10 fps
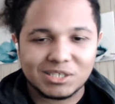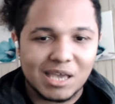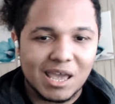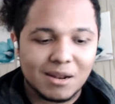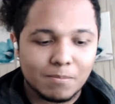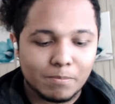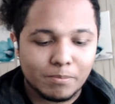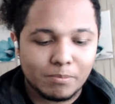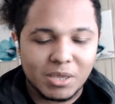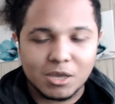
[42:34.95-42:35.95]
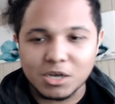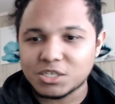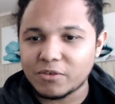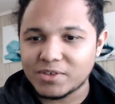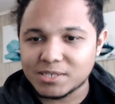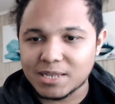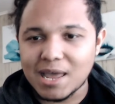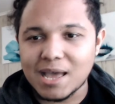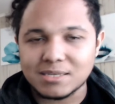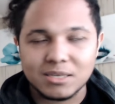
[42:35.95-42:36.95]
and because of his
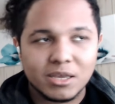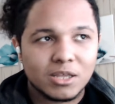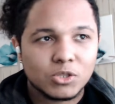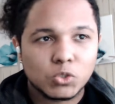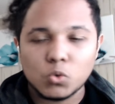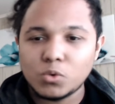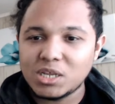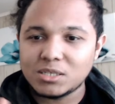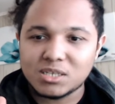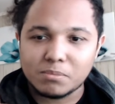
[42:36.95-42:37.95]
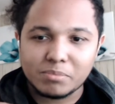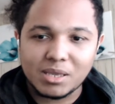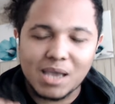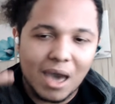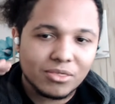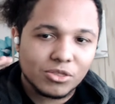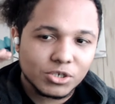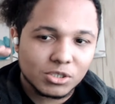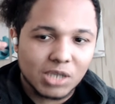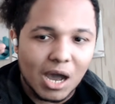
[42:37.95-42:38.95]
class, do need to be at their
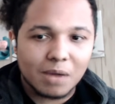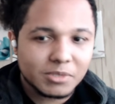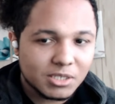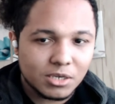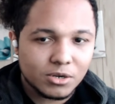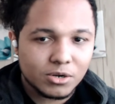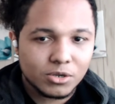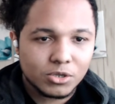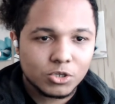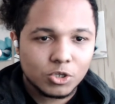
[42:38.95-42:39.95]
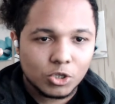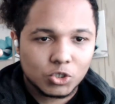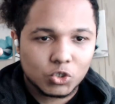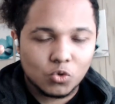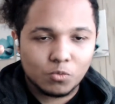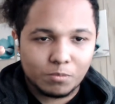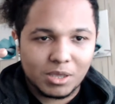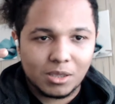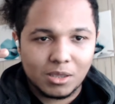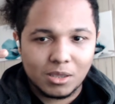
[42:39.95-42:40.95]
top tier to
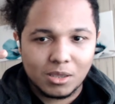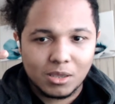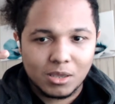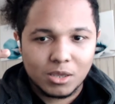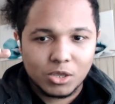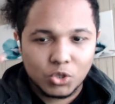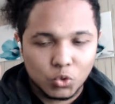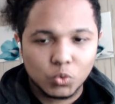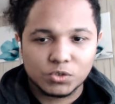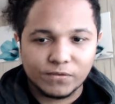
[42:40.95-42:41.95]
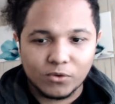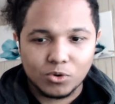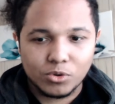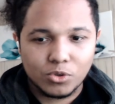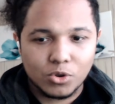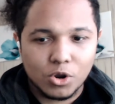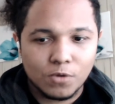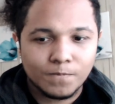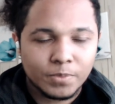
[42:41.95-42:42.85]
be useful, you know?